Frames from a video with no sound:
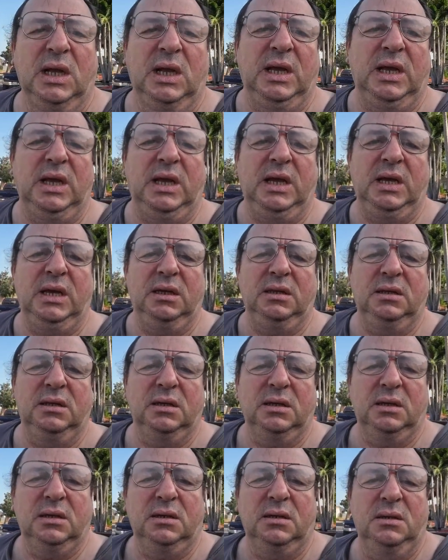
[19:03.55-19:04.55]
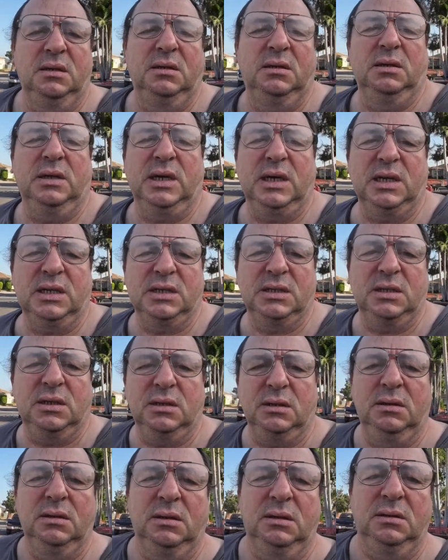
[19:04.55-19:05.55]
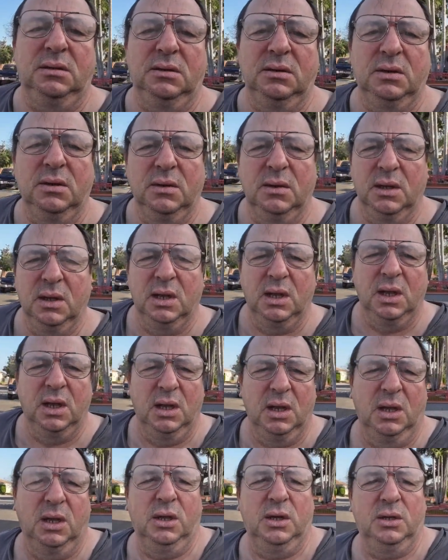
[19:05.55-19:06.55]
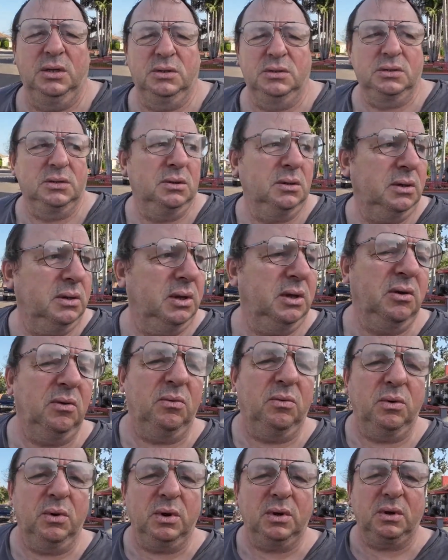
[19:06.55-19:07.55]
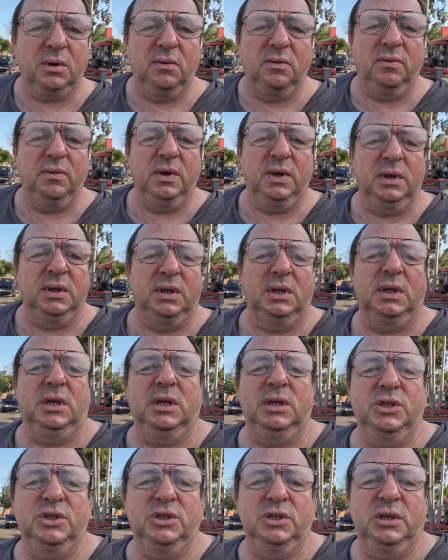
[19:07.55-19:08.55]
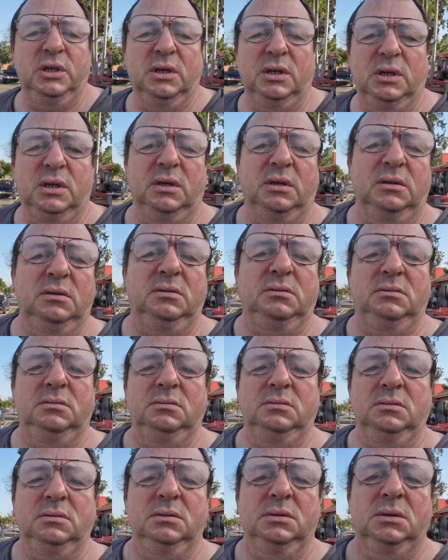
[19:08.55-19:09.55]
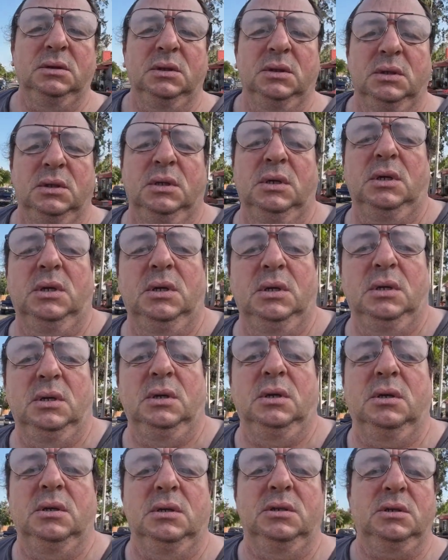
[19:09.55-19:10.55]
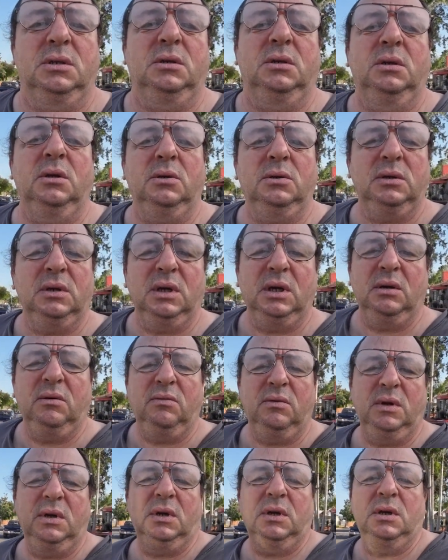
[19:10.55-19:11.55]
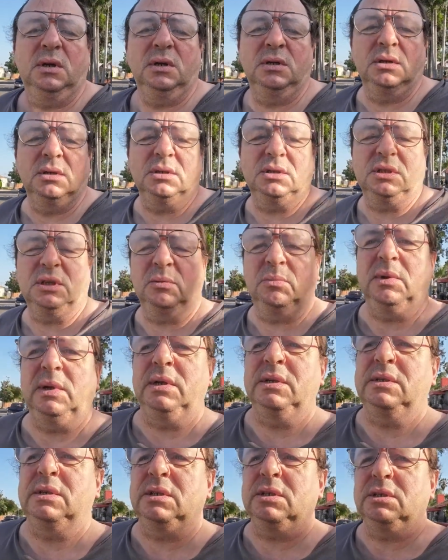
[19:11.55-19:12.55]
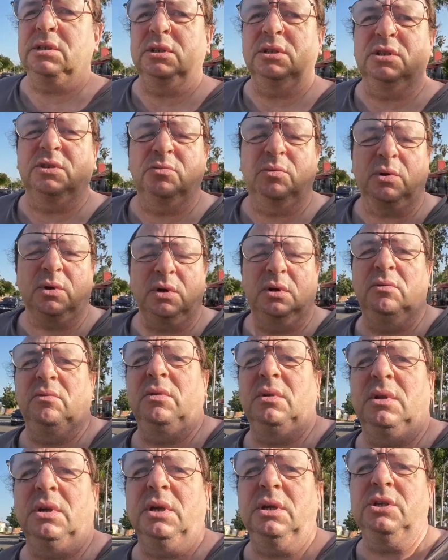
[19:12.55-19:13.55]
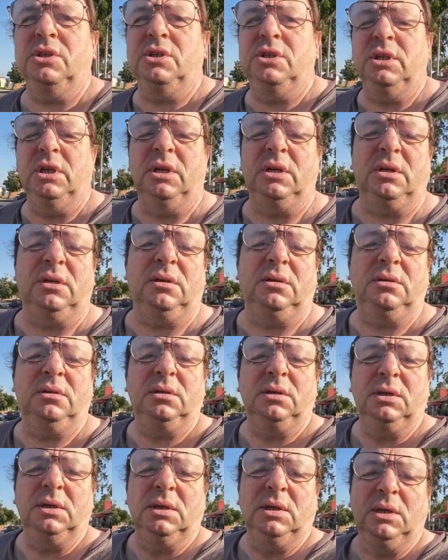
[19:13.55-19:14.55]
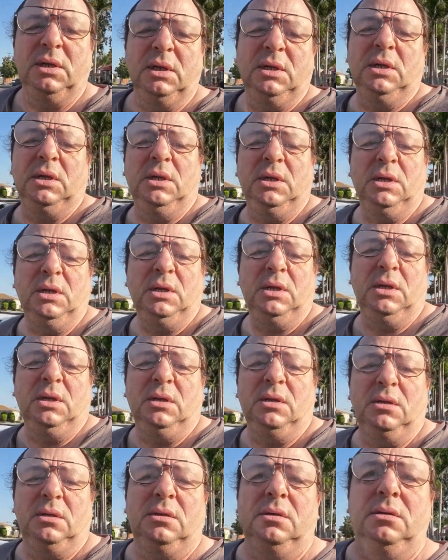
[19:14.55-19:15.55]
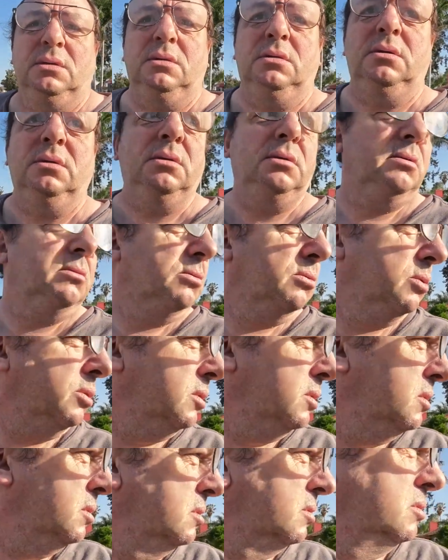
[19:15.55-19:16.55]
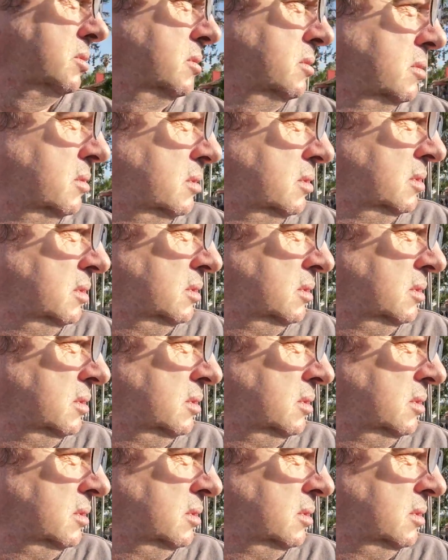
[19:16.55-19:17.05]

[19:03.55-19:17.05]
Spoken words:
And like I said, it's gonna work with HDR. So not every stabilization is working with HDR. Oh, shoot.